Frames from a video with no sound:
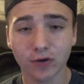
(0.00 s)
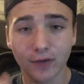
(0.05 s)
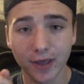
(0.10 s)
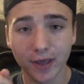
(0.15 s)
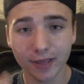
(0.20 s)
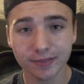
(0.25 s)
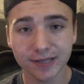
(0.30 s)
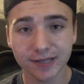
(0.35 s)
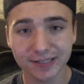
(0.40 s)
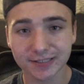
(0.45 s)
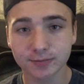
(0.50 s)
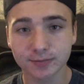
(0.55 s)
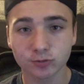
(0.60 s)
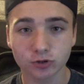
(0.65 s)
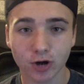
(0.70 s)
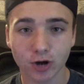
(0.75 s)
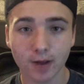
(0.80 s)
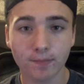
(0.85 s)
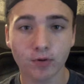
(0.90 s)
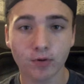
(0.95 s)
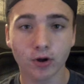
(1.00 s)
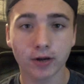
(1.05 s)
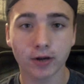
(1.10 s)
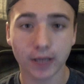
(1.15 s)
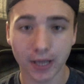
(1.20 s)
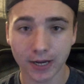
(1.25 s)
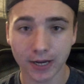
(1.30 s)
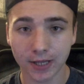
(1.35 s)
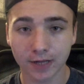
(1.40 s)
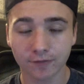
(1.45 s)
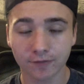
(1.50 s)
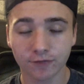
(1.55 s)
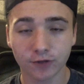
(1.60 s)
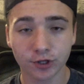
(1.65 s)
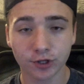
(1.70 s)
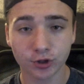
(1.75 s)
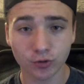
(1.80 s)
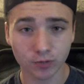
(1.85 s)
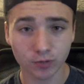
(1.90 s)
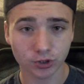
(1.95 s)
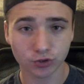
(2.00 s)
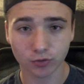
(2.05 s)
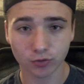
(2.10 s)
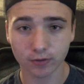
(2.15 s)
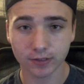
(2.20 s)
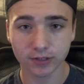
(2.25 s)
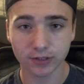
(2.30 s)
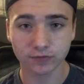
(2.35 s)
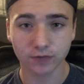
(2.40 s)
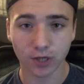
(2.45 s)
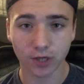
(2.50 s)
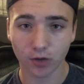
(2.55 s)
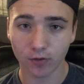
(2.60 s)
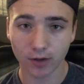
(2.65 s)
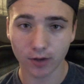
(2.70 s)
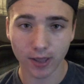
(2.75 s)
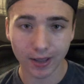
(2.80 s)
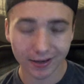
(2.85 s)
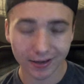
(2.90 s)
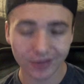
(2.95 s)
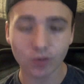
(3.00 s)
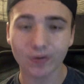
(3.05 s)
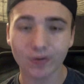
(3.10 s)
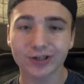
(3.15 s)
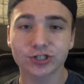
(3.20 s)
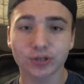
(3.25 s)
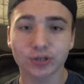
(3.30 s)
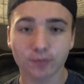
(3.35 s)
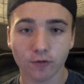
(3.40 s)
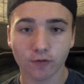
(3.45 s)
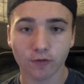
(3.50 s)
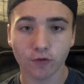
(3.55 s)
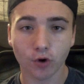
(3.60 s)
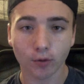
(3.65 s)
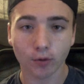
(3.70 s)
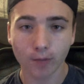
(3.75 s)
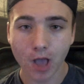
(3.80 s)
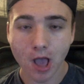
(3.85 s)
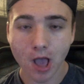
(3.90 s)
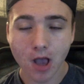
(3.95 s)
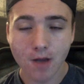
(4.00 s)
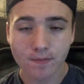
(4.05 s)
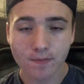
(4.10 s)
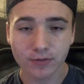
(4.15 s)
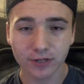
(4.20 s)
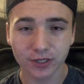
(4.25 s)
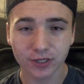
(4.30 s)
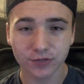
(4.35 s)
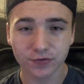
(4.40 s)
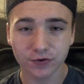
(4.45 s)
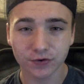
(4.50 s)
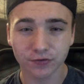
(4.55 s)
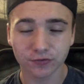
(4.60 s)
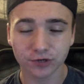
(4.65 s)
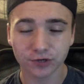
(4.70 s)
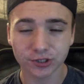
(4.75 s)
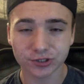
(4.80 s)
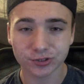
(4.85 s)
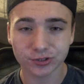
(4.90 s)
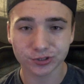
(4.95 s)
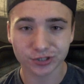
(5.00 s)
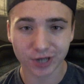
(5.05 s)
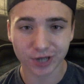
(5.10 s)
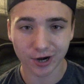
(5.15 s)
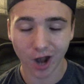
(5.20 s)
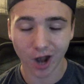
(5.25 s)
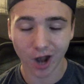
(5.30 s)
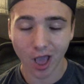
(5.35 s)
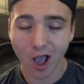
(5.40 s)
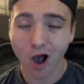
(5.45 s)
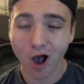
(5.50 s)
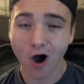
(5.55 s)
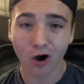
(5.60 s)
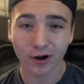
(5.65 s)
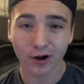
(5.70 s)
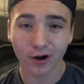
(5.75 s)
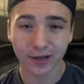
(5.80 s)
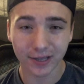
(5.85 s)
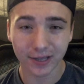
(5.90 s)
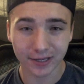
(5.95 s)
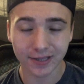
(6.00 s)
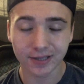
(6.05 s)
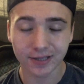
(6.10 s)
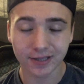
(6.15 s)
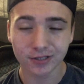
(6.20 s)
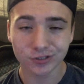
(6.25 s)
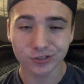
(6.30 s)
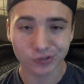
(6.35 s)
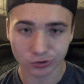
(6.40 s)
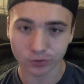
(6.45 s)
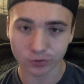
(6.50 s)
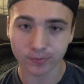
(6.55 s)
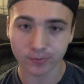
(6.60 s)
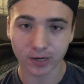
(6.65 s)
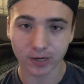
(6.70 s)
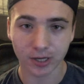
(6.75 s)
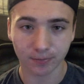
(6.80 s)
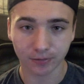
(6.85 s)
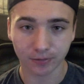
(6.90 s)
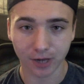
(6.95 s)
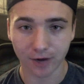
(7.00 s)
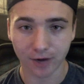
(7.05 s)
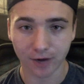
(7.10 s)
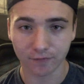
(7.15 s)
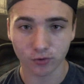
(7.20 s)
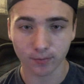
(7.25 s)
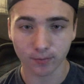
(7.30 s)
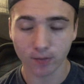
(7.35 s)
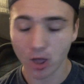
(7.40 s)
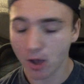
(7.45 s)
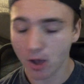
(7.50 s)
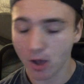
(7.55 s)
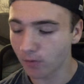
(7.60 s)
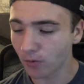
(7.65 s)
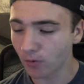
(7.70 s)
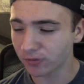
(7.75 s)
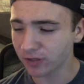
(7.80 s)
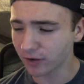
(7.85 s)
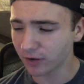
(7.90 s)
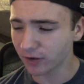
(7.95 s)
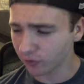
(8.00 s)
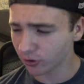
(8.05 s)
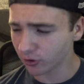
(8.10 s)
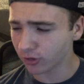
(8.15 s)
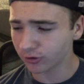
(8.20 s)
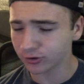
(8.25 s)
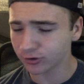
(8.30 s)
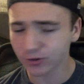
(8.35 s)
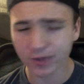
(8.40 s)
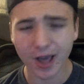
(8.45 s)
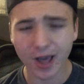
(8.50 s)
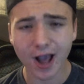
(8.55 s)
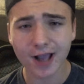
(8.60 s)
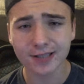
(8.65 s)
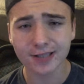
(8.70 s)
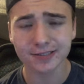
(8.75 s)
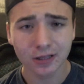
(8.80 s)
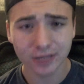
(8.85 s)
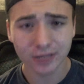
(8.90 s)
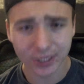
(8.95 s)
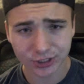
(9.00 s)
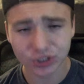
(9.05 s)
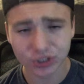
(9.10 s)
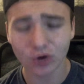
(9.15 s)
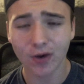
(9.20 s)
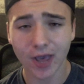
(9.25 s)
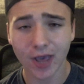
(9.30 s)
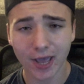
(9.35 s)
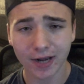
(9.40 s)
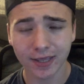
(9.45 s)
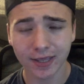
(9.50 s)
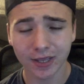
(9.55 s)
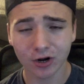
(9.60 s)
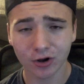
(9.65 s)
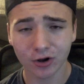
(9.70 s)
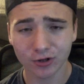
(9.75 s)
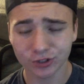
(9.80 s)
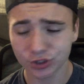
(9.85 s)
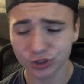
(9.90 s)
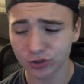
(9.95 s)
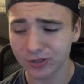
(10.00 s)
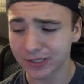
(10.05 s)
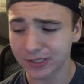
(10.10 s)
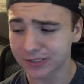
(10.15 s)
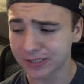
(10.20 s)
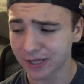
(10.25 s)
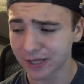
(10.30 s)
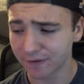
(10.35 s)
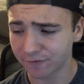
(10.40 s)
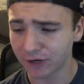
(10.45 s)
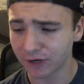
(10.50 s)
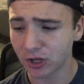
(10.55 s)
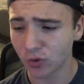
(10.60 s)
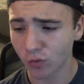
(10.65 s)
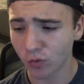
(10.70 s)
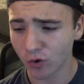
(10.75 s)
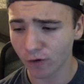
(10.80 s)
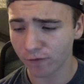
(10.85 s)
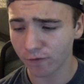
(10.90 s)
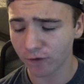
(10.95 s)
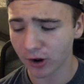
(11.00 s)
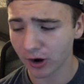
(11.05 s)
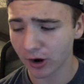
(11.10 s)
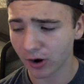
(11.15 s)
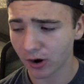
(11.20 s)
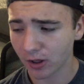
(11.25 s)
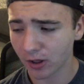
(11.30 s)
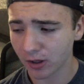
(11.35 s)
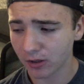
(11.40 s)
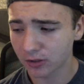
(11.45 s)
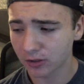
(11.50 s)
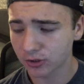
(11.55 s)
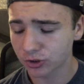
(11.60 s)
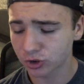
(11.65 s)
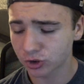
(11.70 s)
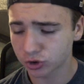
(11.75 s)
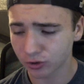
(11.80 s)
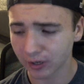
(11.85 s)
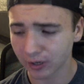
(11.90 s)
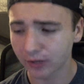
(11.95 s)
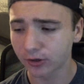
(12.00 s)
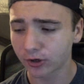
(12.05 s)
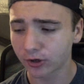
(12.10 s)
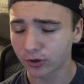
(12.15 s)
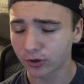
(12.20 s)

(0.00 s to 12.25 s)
hit that subscribe button, and if you enjoyed this video in any way, shape, or form, please feel free to share it on any social media platform. But without further ado guys, let's go ahead and get on to this Infinite Warfare trailer